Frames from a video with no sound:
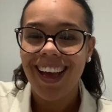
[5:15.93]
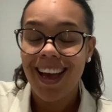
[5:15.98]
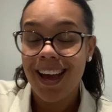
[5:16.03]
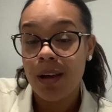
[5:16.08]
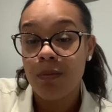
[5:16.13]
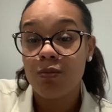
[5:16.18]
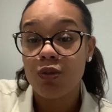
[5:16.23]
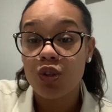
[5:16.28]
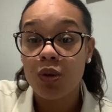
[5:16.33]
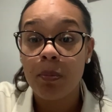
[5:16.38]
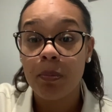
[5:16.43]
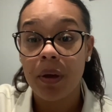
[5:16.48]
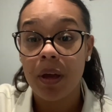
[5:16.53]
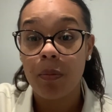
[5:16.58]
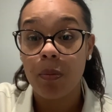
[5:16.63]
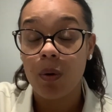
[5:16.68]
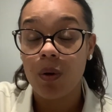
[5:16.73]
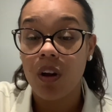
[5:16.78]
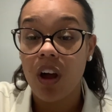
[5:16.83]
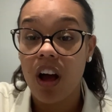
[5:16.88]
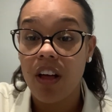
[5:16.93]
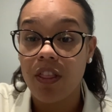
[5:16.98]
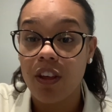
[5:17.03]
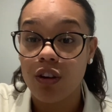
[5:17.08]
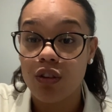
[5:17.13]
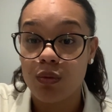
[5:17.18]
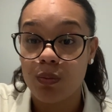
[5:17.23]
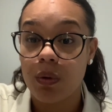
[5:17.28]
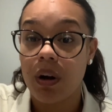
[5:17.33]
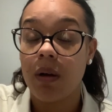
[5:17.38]
Some people like those
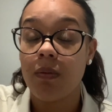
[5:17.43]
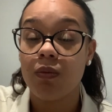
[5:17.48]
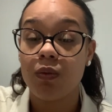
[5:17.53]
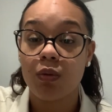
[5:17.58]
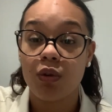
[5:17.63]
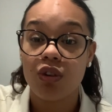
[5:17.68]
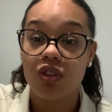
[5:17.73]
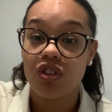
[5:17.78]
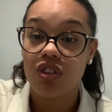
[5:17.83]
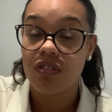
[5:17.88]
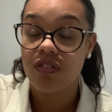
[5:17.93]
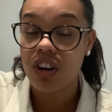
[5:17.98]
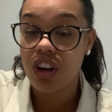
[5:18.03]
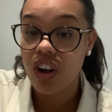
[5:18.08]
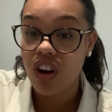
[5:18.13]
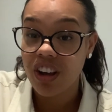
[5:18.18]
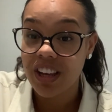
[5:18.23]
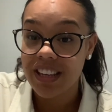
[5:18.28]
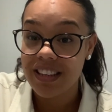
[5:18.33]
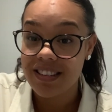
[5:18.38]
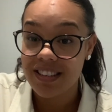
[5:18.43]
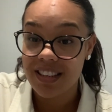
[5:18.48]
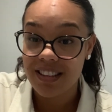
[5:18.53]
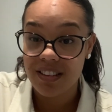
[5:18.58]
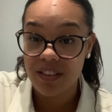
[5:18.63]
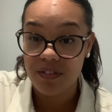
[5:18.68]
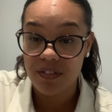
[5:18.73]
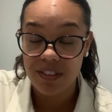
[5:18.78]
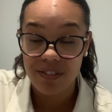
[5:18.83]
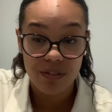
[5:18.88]
prams because they're a lot easier to
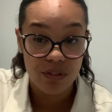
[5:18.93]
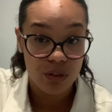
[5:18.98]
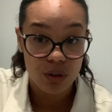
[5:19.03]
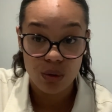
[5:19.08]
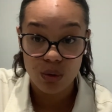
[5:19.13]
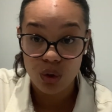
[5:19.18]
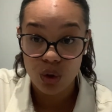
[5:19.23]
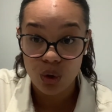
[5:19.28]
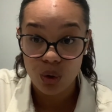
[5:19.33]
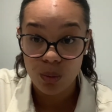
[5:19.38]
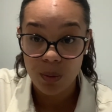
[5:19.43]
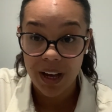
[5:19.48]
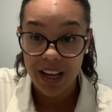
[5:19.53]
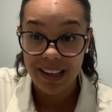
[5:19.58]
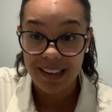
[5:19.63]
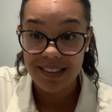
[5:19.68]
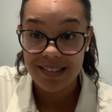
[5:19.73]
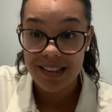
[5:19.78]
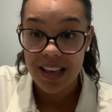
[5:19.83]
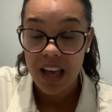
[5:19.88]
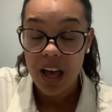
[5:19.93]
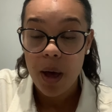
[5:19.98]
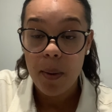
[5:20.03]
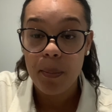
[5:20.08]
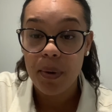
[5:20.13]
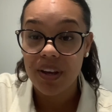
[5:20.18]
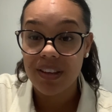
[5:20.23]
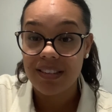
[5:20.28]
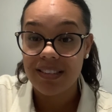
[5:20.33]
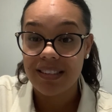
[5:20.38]
fit through doorways.
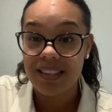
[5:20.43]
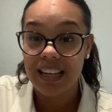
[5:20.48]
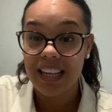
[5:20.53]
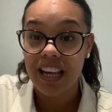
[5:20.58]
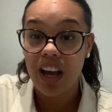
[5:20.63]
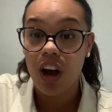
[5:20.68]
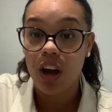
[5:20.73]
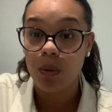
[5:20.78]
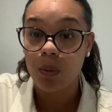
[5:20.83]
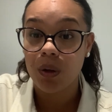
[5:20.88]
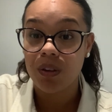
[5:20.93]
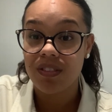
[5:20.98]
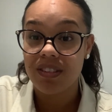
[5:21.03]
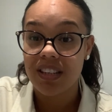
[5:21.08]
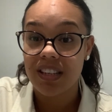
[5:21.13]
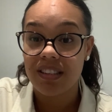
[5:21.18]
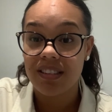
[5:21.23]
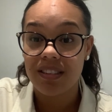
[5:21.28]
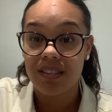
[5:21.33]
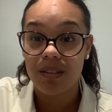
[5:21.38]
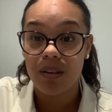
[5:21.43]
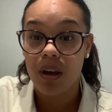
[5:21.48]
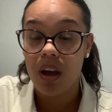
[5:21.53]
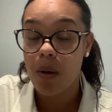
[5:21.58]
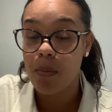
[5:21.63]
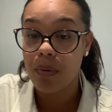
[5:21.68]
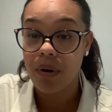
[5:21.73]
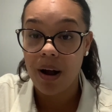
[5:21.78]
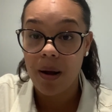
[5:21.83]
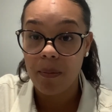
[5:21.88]
Personally, I wanted a
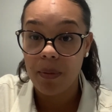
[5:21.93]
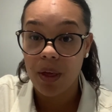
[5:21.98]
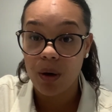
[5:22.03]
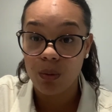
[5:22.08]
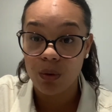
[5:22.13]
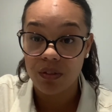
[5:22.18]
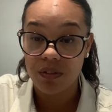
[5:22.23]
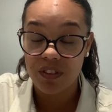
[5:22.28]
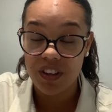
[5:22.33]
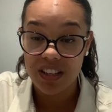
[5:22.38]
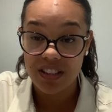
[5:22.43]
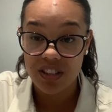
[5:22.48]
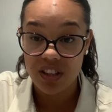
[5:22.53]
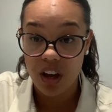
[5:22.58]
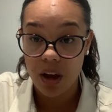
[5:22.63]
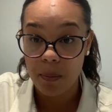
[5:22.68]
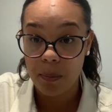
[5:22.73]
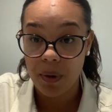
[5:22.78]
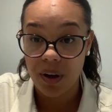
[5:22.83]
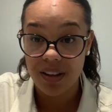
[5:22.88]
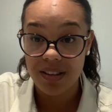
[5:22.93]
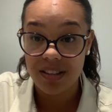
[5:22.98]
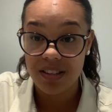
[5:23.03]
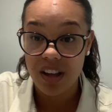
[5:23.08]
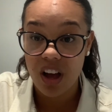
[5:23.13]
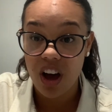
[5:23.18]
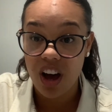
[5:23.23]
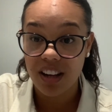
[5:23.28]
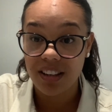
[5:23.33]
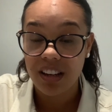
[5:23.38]
pram that would fit side by
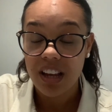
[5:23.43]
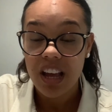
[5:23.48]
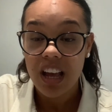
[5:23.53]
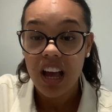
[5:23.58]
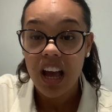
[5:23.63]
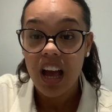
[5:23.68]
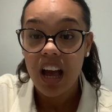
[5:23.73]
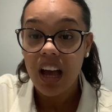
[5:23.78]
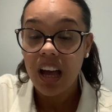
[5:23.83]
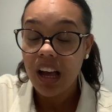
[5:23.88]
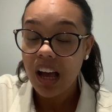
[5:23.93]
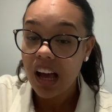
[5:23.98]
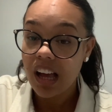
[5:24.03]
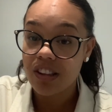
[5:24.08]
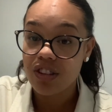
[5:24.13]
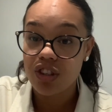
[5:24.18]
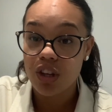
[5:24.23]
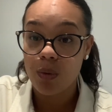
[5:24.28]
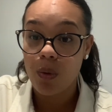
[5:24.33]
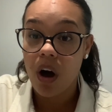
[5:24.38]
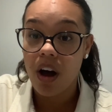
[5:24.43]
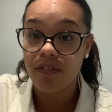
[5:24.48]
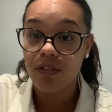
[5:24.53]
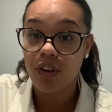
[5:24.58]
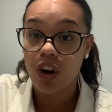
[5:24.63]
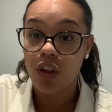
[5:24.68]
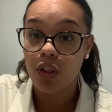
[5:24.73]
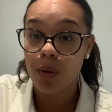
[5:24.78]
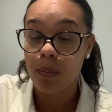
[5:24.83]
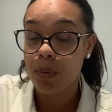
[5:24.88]
side, and so I've
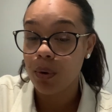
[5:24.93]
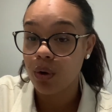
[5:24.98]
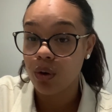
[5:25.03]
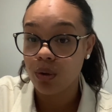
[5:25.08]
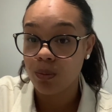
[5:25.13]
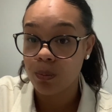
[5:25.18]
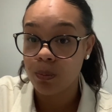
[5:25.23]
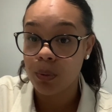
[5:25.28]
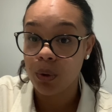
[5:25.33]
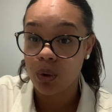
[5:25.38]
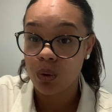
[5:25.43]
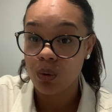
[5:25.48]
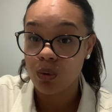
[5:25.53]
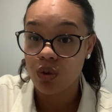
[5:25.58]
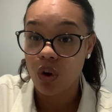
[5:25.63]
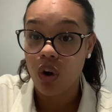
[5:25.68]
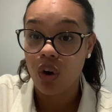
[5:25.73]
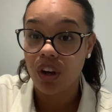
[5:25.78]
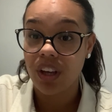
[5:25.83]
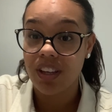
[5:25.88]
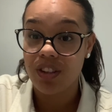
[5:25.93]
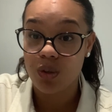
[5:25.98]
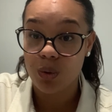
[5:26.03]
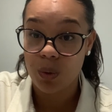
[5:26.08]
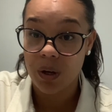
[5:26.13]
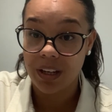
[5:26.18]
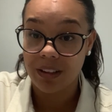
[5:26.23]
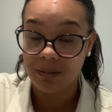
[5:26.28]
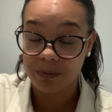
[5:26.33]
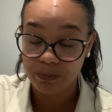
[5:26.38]
got the Bugaboo Donkey Twin.